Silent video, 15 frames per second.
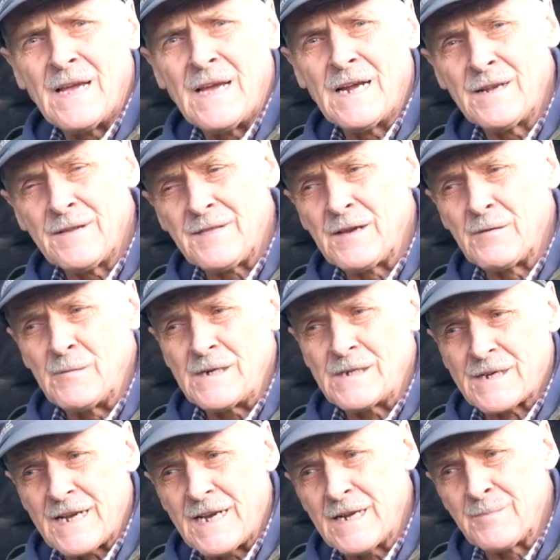anything
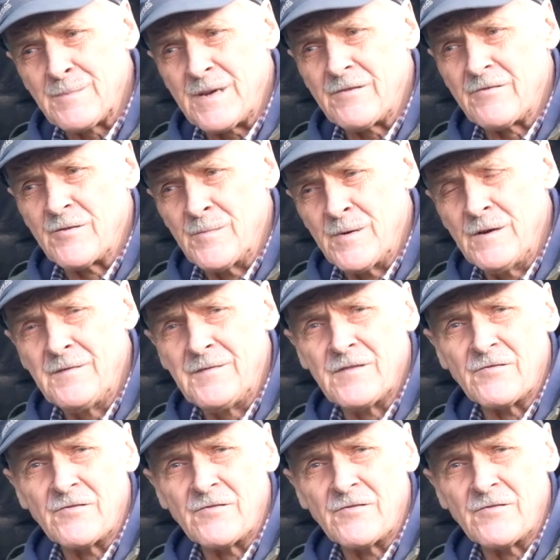which can be removed for